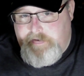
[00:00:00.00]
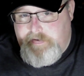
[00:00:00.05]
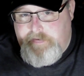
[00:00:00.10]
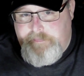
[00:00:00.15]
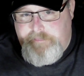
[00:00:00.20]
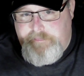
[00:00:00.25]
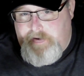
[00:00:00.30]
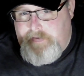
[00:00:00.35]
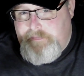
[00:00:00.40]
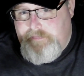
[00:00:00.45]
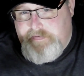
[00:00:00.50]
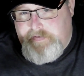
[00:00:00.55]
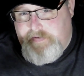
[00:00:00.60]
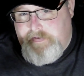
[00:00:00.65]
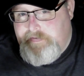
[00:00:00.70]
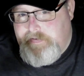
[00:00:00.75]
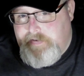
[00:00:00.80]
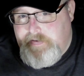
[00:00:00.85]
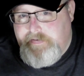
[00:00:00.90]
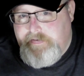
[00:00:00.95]
If you're having
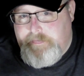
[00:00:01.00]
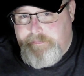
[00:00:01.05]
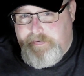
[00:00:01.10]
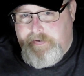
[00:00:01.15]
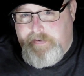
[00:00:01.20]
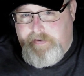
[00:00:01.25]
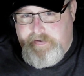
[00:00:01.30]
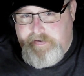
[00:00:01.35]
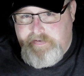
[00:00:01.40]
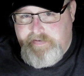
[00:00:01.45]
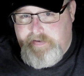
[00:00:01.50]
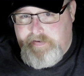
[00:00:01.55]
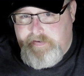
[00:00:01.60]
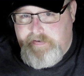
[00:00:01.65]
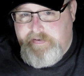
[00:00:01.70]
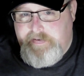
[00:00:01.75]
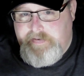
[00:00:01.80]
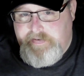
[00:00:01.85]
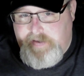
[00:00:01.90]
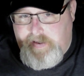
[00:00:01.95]
surgery, it's a pretty
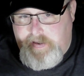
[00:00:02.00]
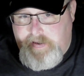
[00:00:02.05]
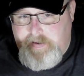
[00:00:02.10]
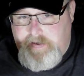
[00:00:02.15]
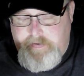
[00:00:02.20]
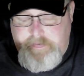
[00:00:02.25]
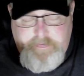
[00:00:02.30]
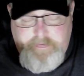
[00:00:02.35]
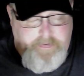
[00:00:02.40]
serious thing.